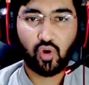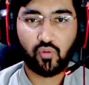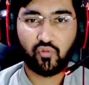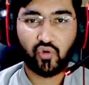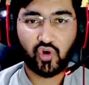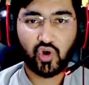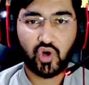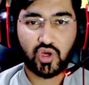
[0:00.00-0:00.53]

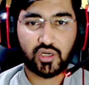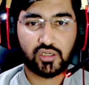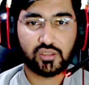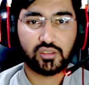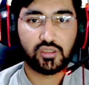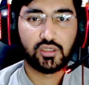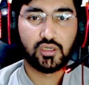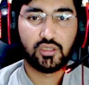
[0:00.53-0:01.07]
for
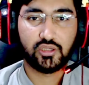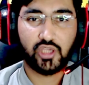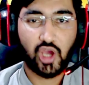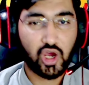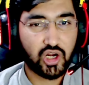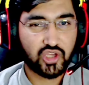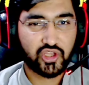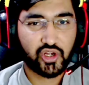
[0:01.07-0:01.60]
the
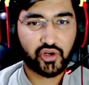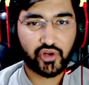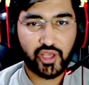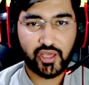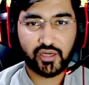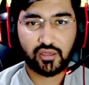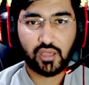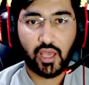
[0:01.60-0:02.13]
another rare,
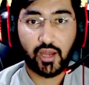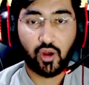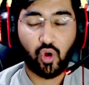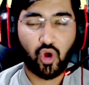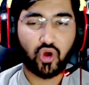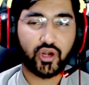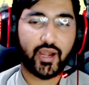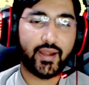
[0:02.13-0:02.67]
and
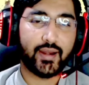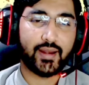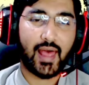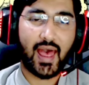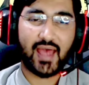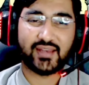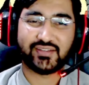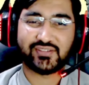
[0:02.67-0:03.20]
Hog Rider.
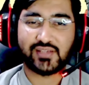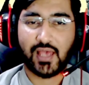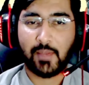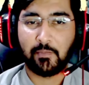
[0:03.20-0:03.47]
That's a